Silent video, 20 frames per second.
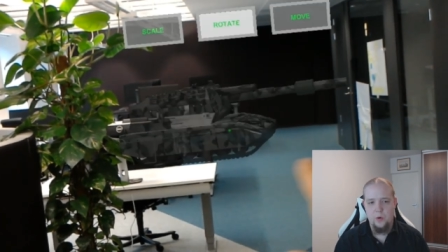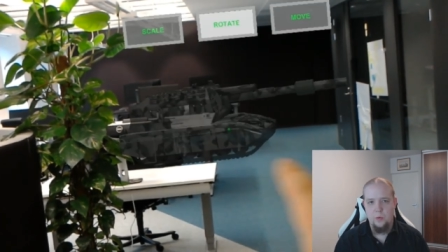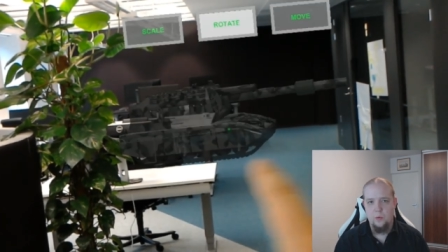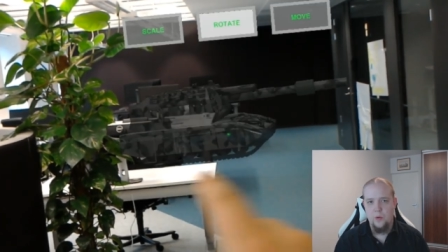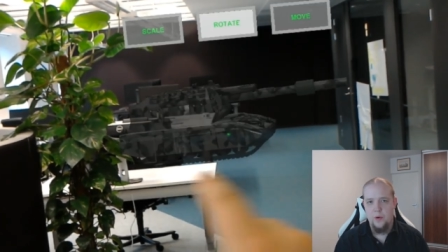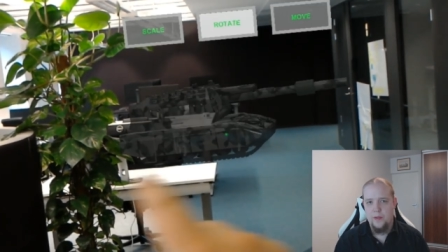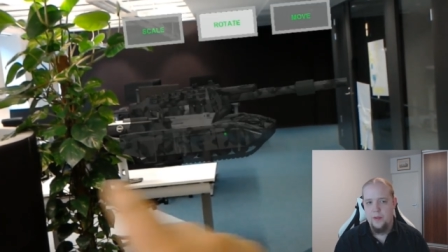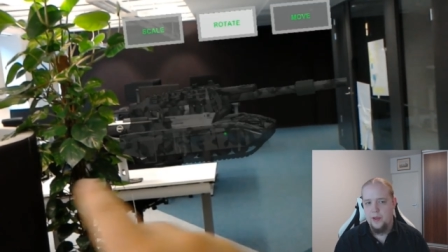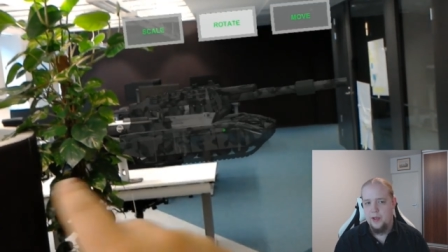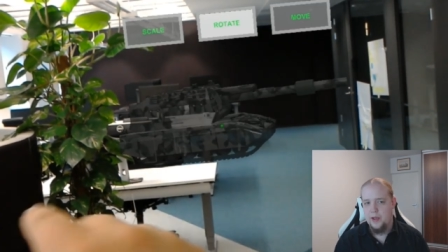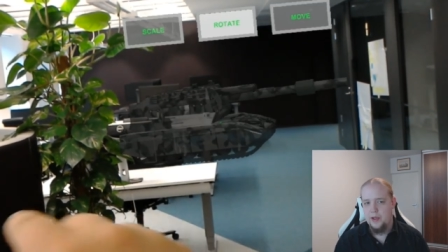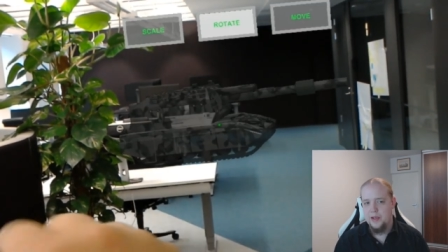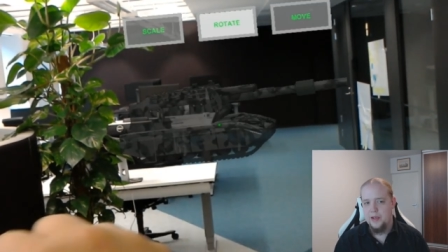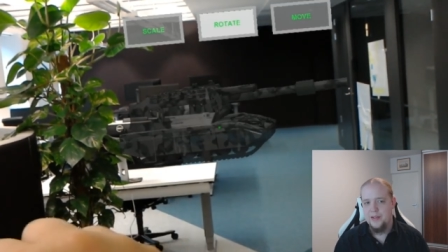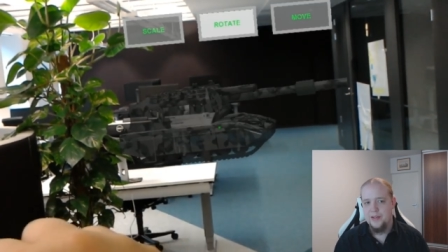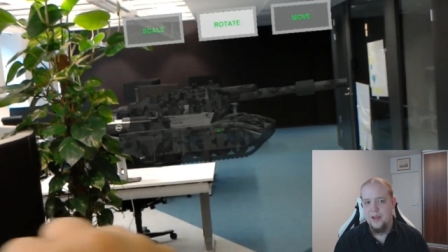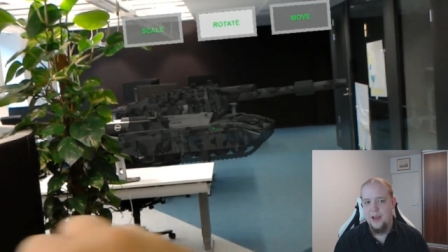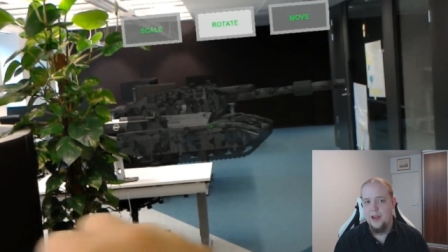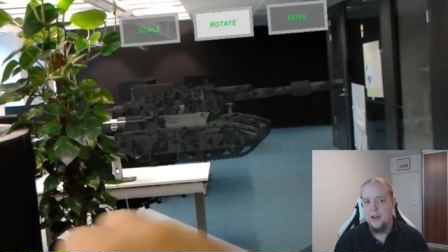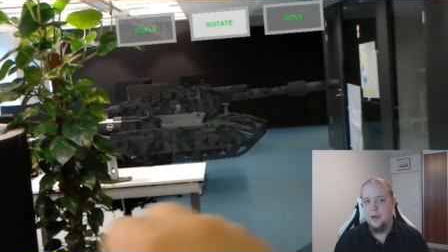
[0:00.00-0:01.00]
with a
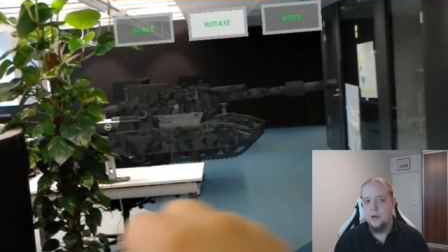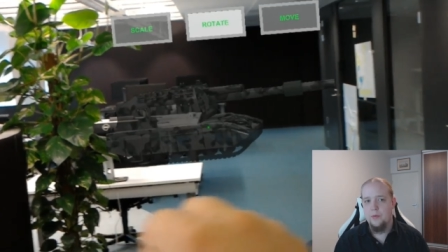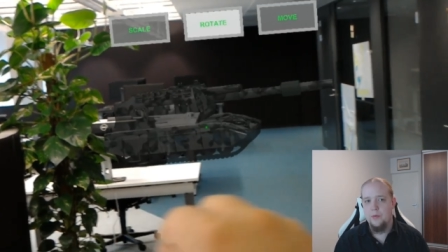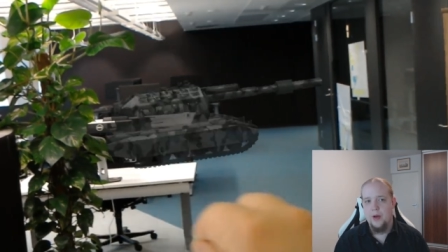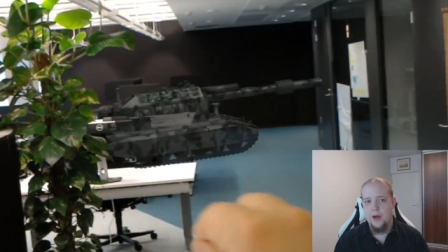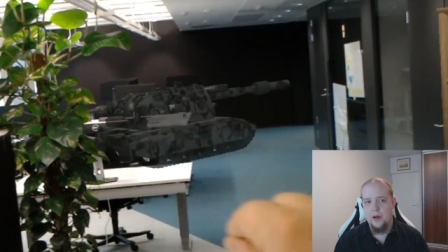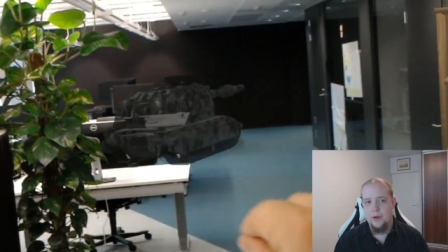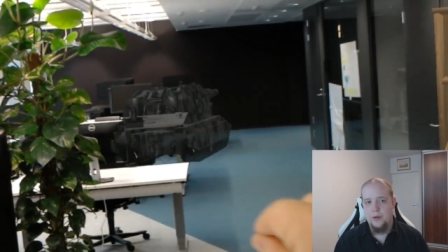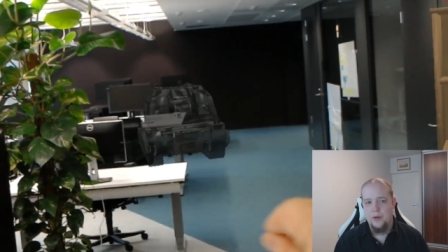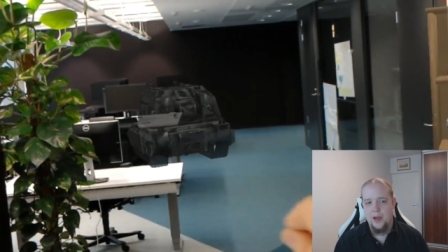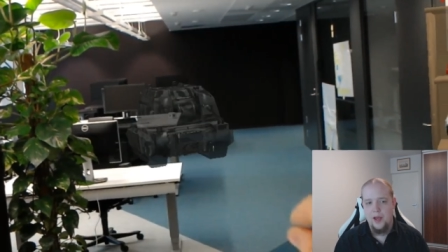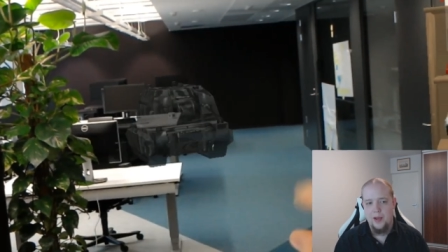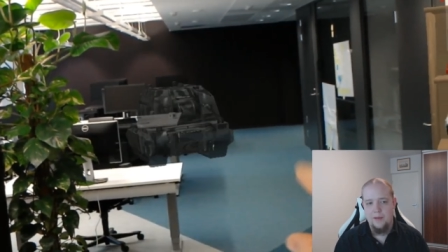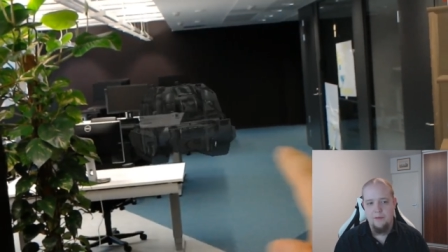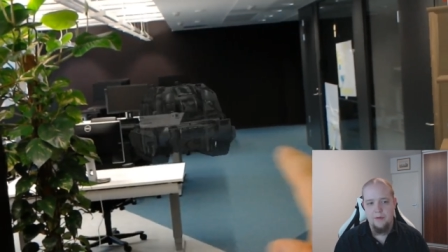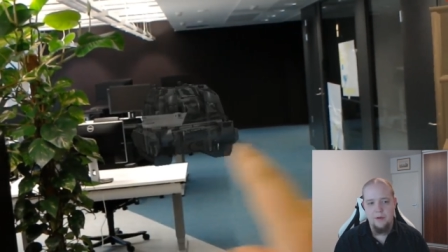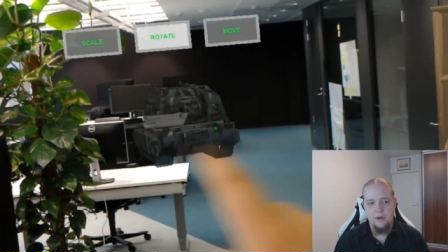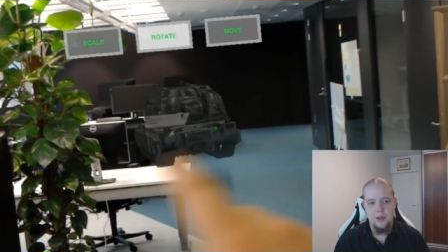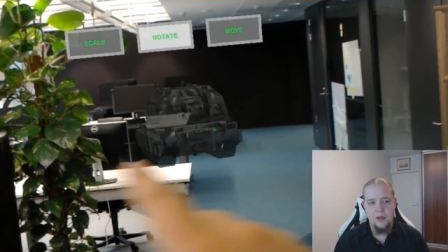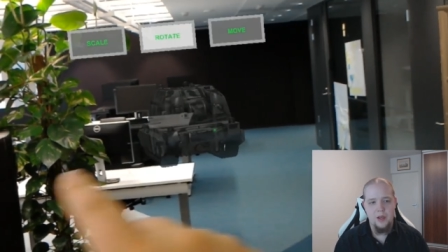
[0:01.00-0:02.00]
design where you have